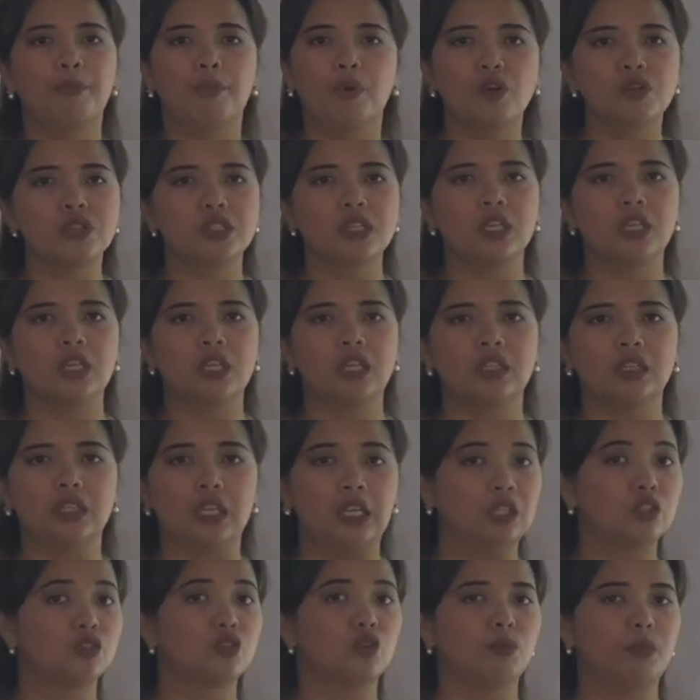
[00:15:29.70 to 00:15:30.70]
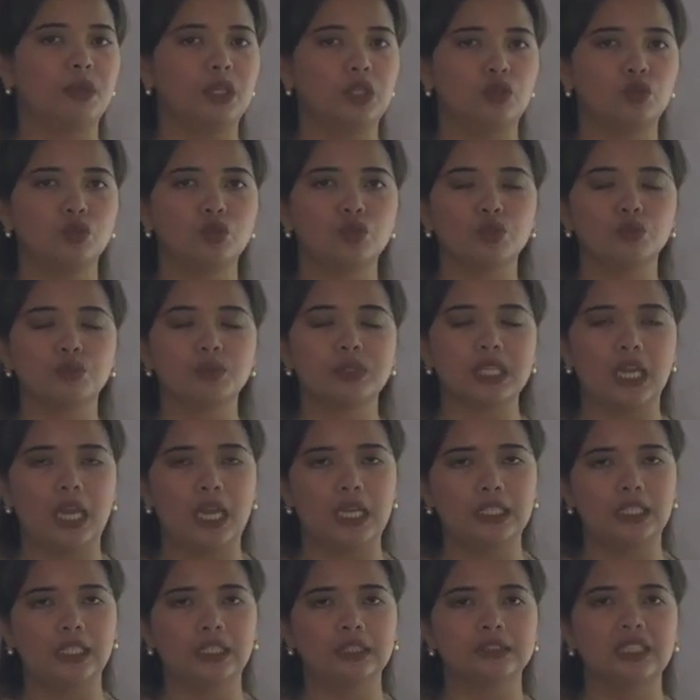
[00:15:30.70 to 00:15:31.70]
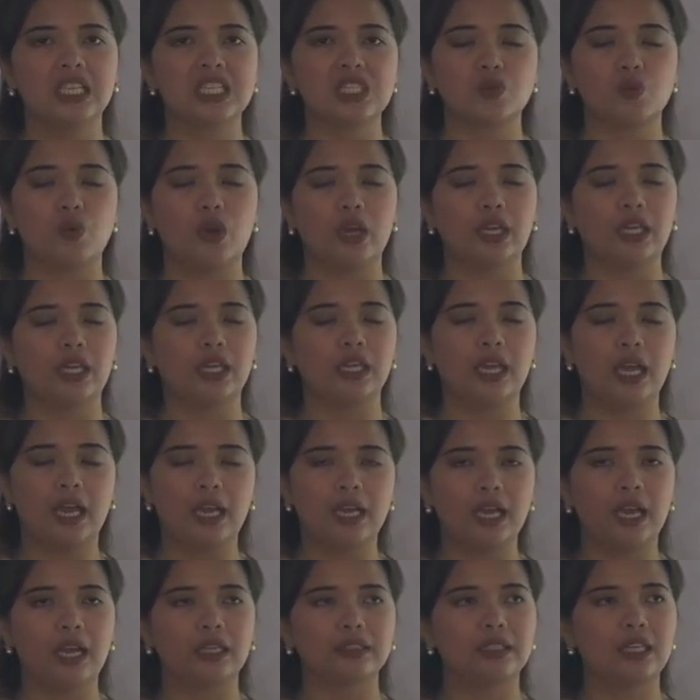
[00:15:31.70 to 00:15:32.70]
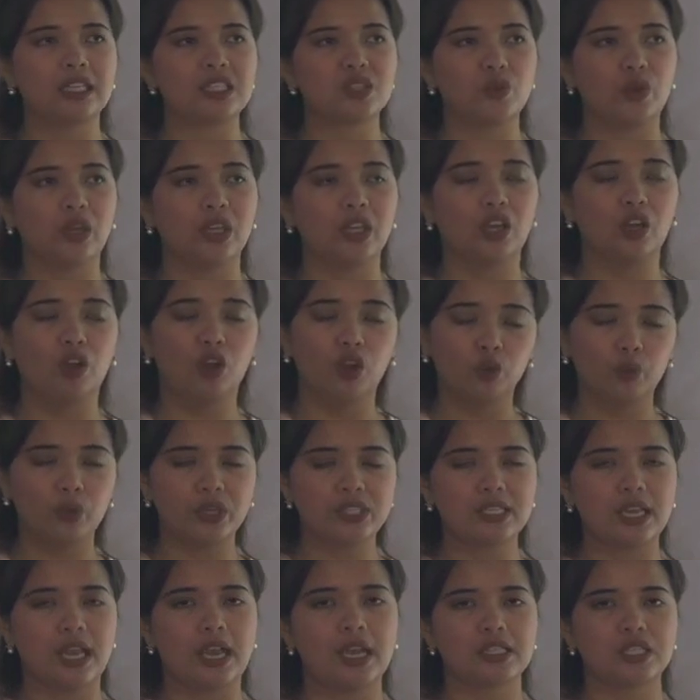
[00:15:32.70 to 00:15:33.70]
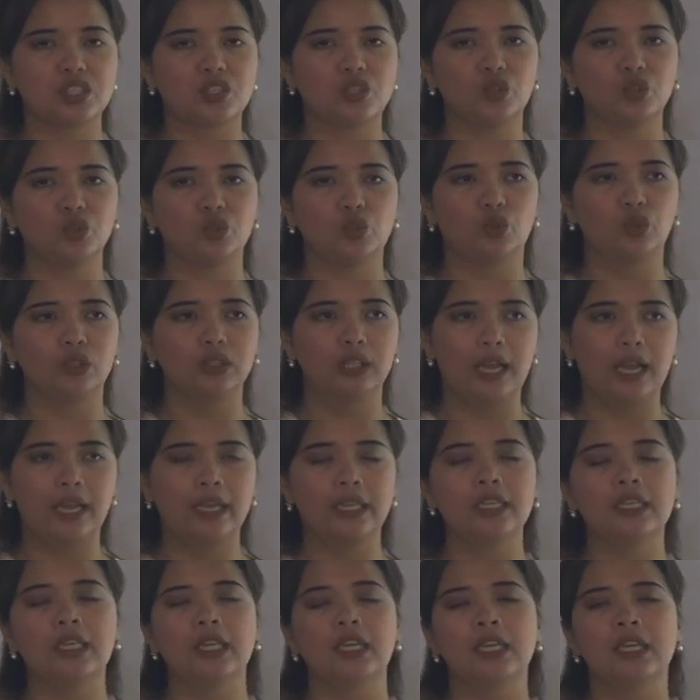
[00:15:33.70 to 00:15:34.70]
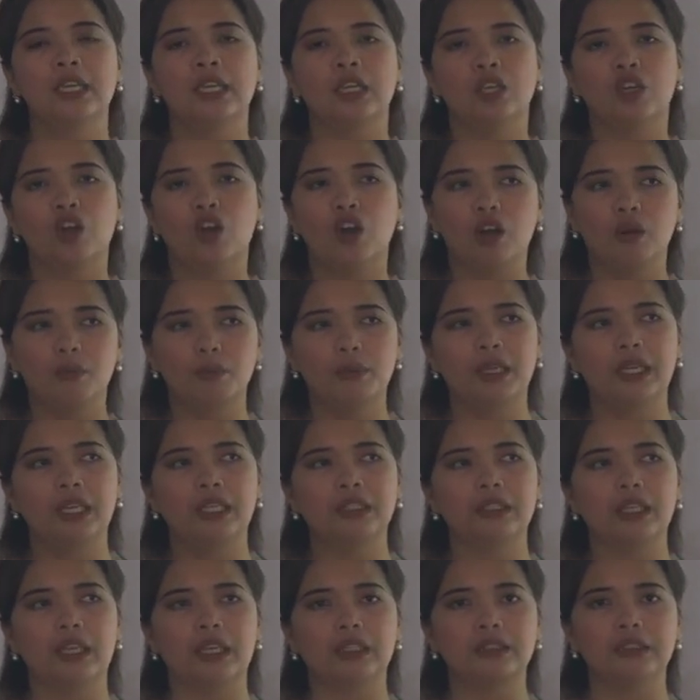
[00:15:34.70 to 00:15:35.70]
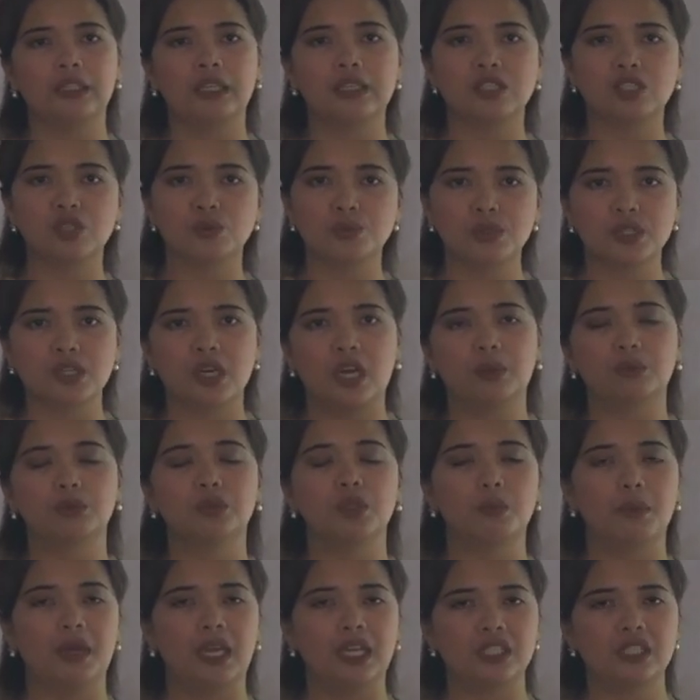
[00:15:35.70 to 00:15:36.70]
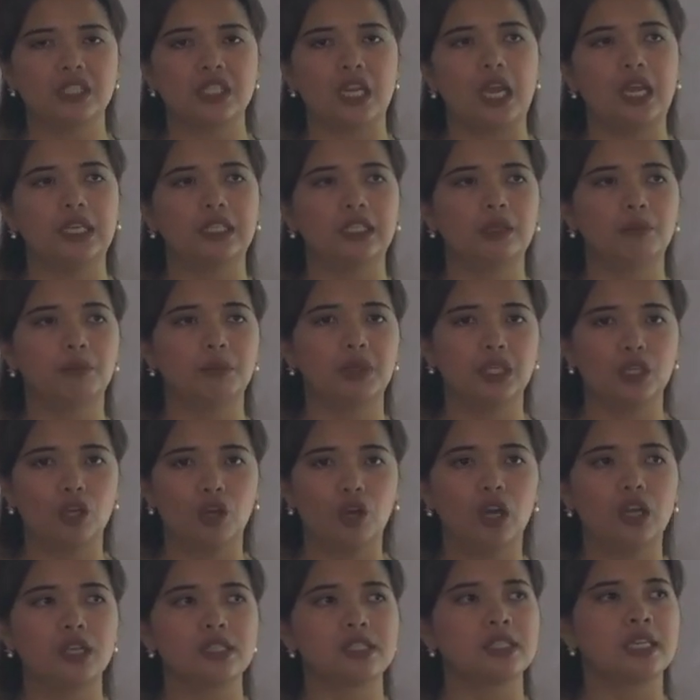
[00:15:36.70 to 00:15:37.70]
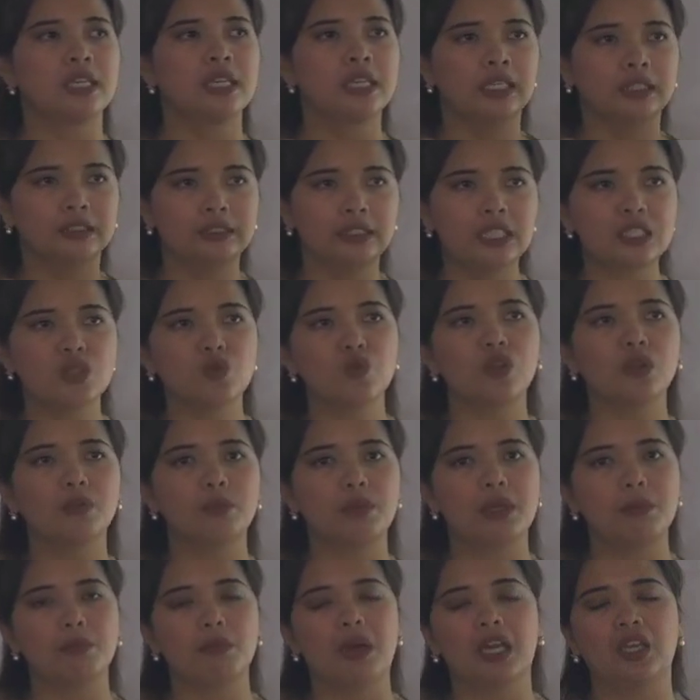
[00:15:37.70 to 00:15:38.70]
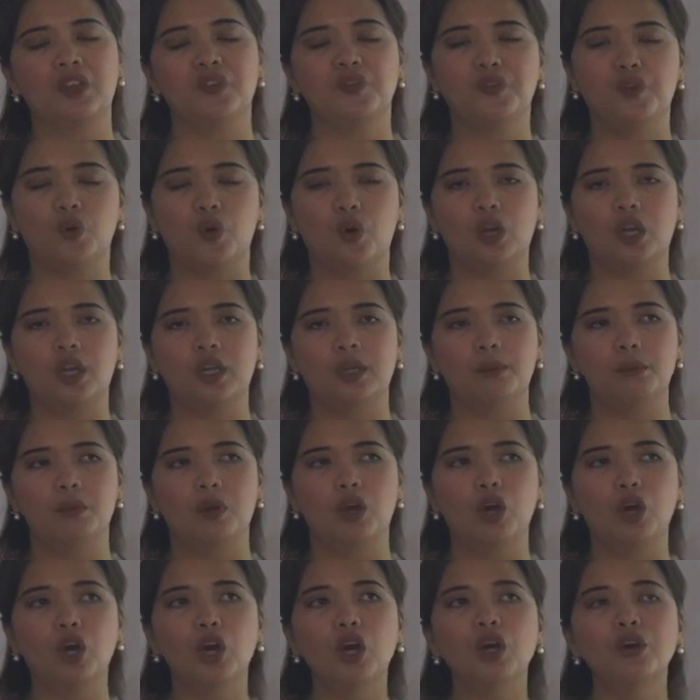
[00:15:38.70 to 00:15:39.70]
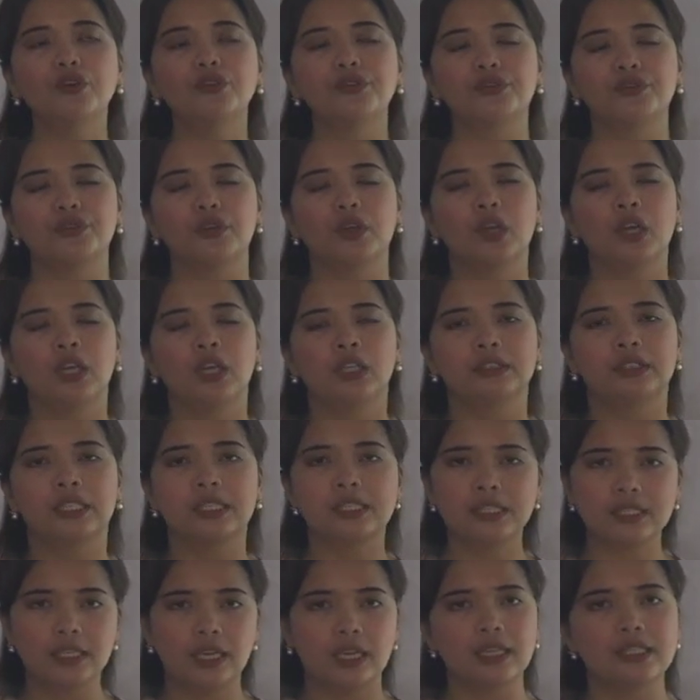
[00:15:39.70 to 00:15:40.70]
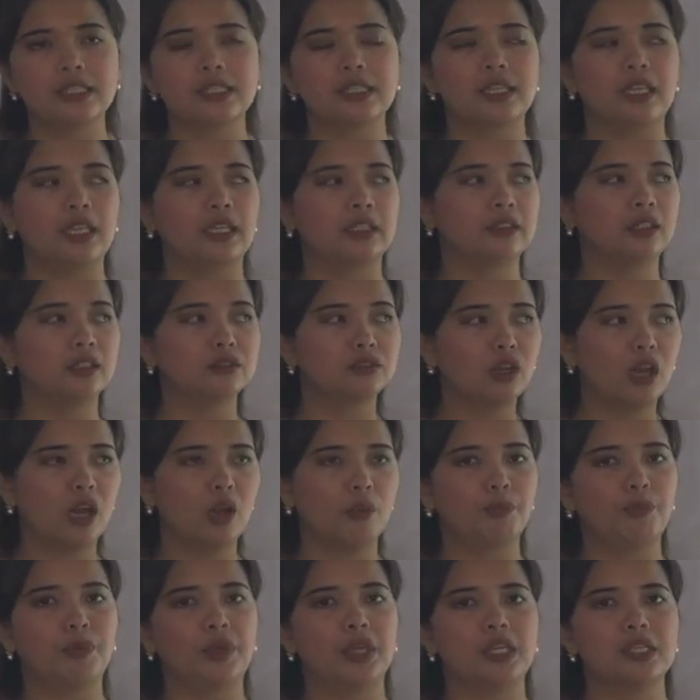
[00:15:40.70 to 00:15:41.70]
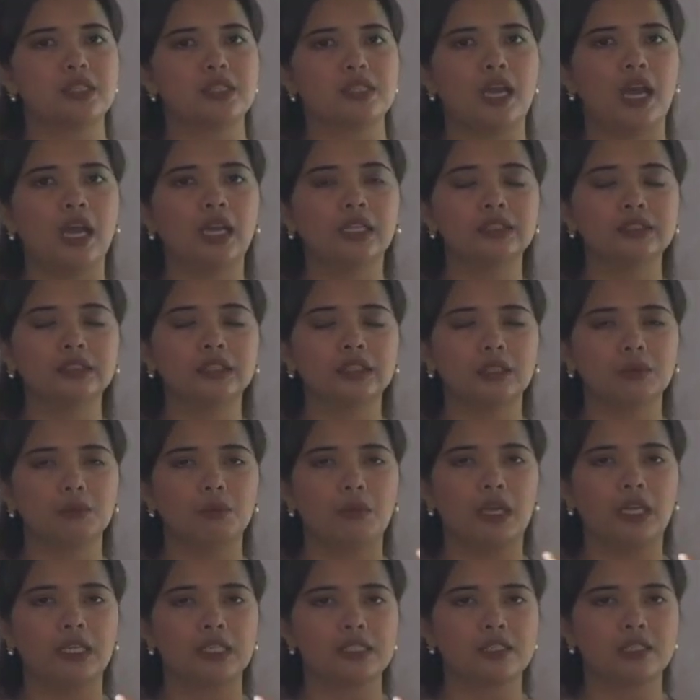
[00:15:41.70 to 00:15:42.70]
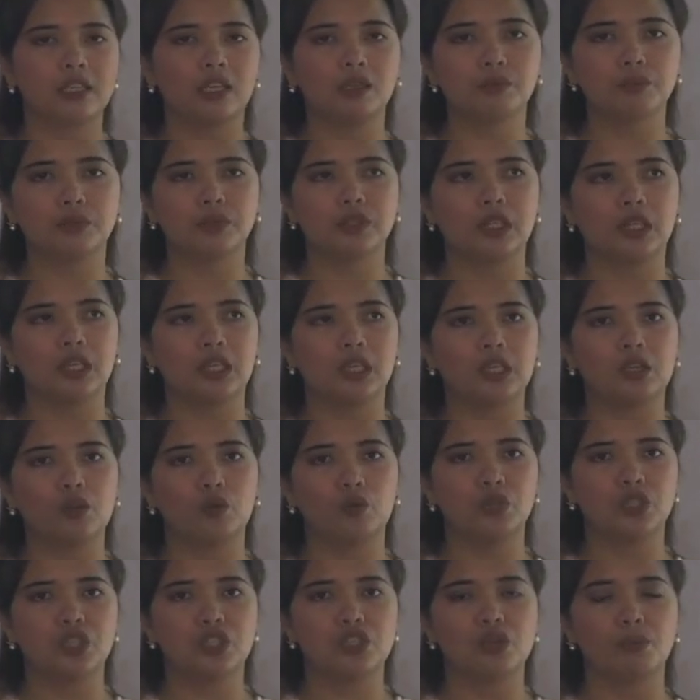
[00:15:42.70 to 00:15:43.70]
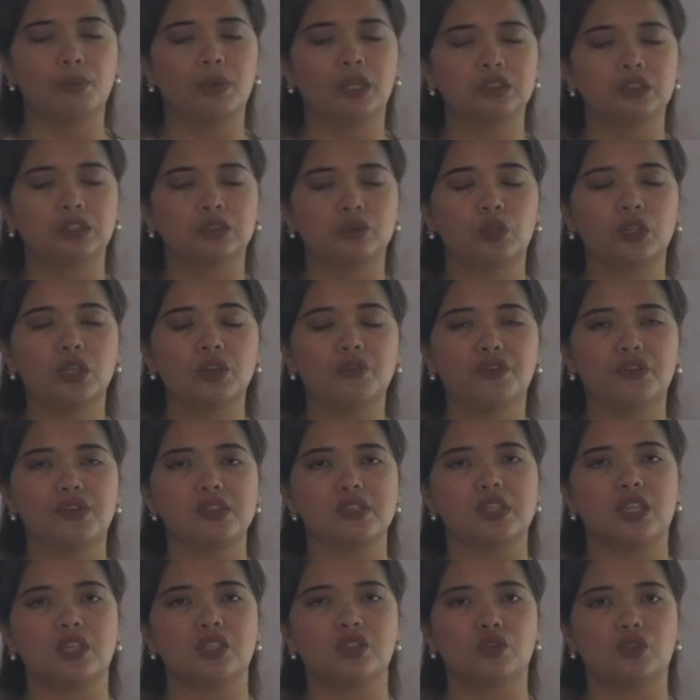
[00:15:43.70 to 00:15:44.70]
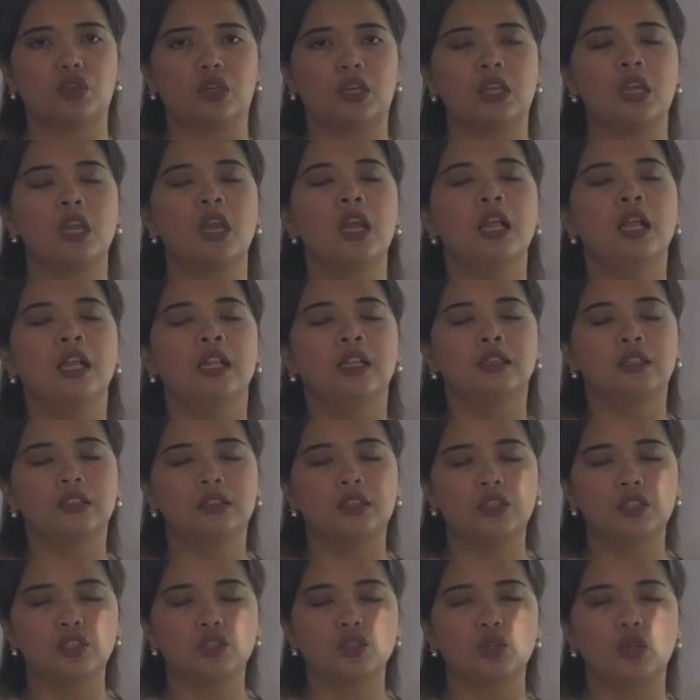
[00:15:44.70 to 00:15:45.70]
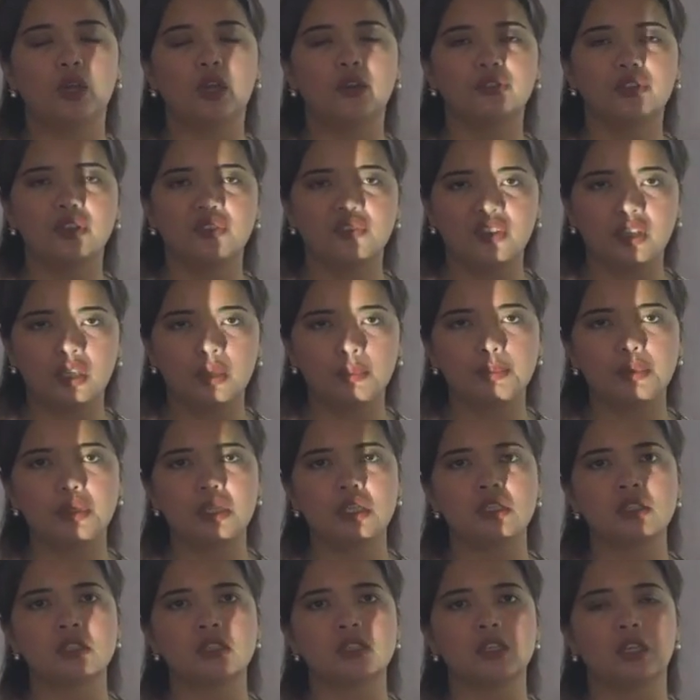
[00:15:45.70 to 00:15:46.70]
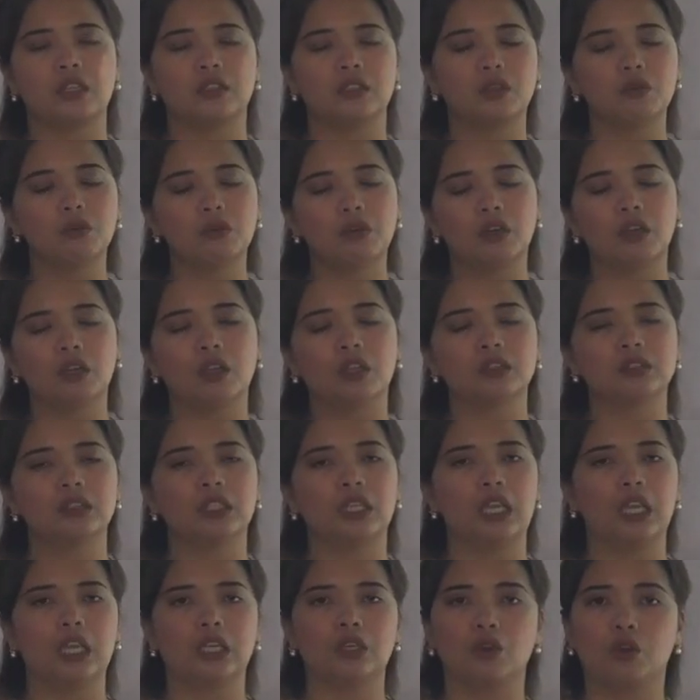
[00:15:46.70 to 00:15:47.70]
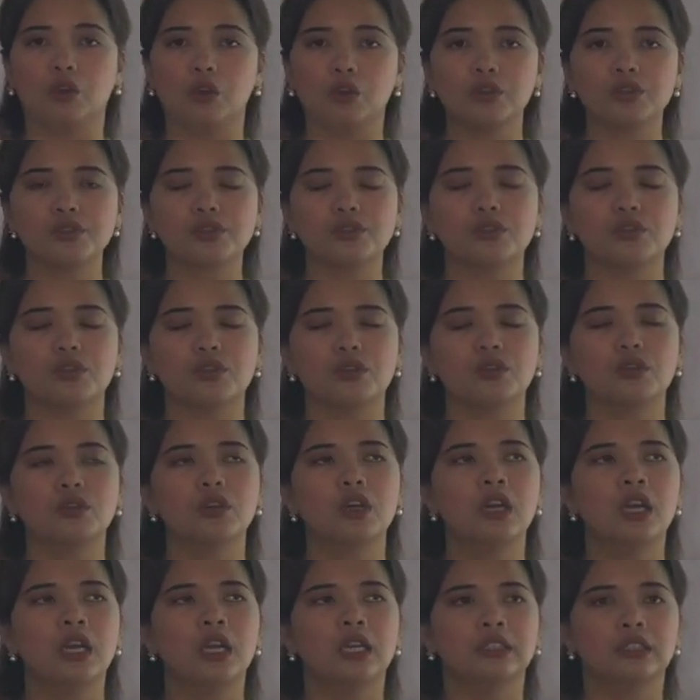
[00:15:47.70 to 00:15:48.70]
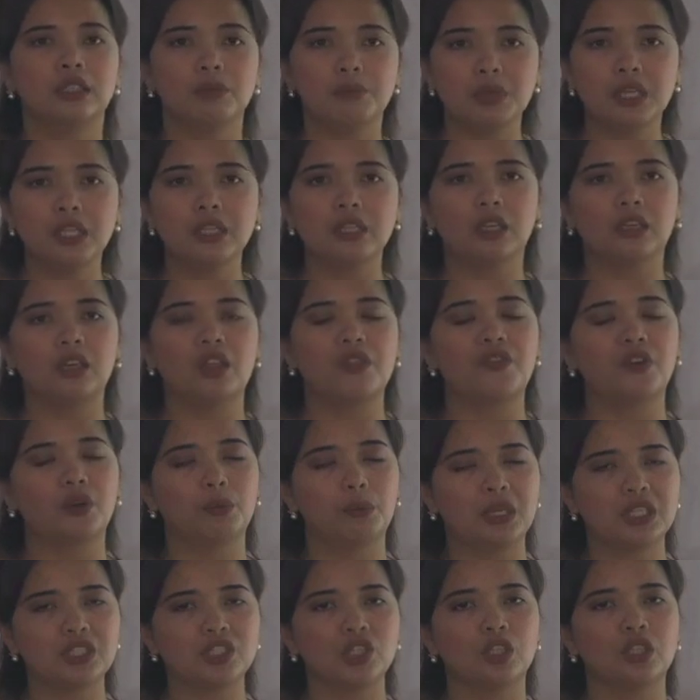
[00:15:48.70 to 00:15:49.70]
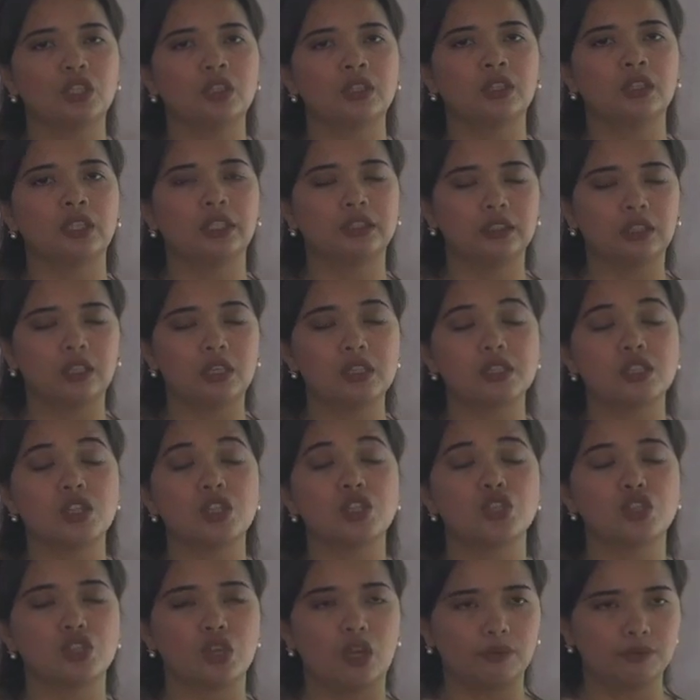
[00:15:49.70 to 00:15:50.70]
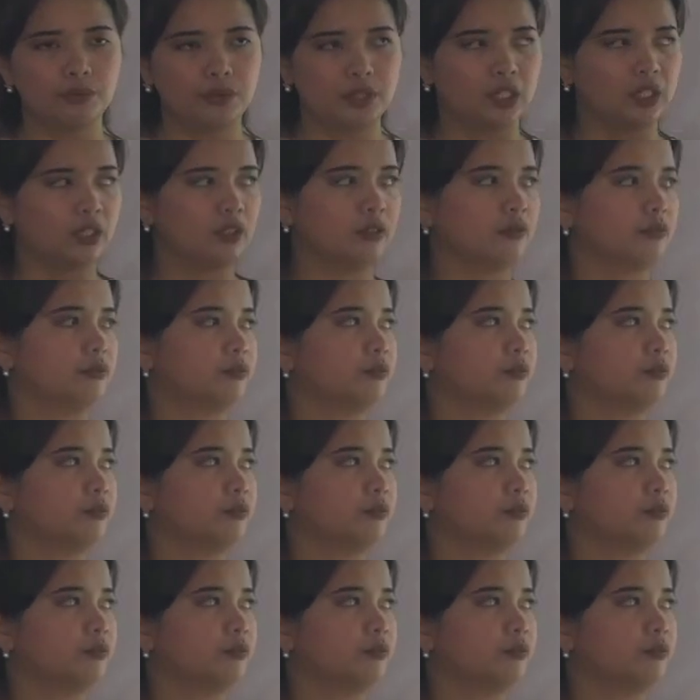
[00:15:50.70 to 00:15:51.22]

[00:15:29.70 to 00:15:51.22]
posting it into my YouTube channel. That's why I always ask you to like, comment, and then subscribe to my channel, because this will be my form of discussing the topics under my subject, which is about the 21st century literature of the Philippines and the world, and also the media and information literacy subject.